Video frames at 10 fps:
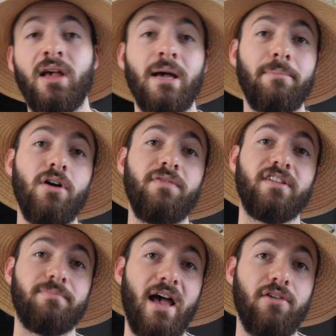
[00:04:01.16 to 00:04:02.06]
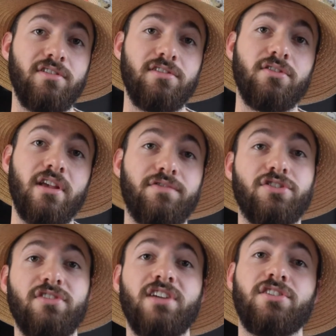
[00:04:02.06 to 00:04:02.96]
both as pirates looking for
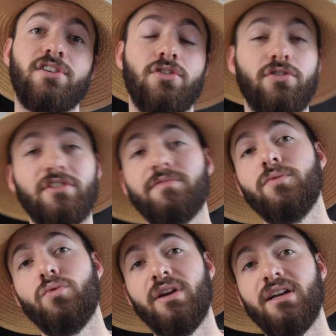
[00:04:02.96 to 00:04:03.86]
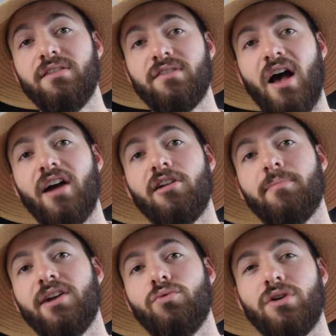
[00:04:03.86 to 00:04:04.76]
treasure or as marines hired
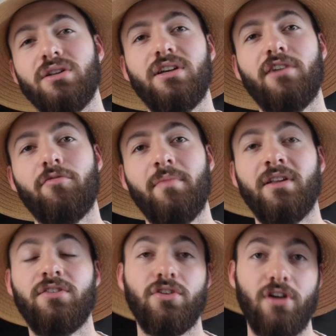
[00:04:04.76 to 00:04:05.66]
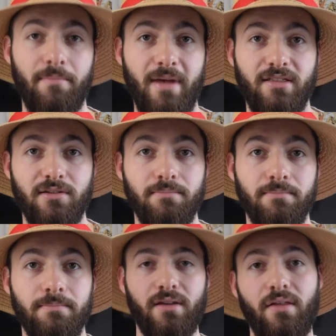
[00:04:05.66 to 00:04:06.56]
by the world government to combat them.
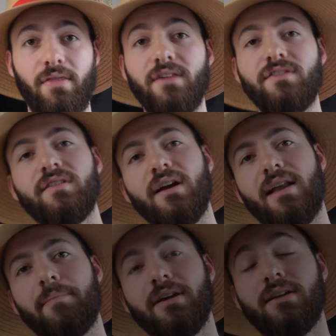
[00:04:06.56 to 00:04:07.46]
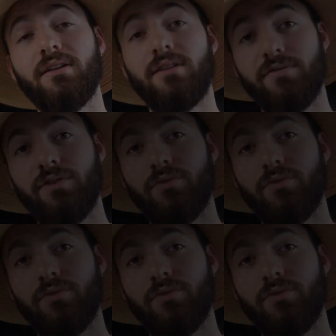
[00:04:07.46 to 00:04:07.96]
This is dynamic in a different